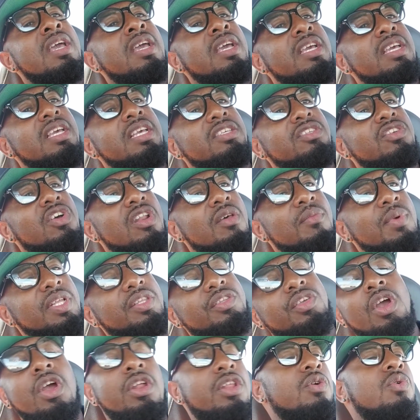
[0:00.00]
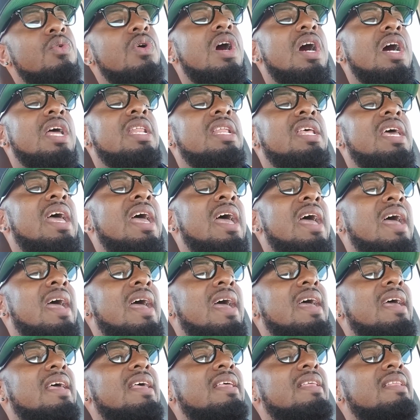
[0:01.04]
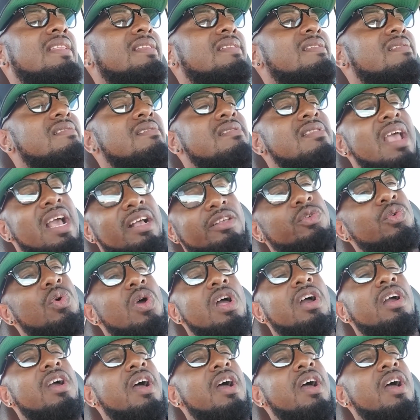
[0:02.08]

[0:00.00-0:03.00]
He's going to be 31, and next World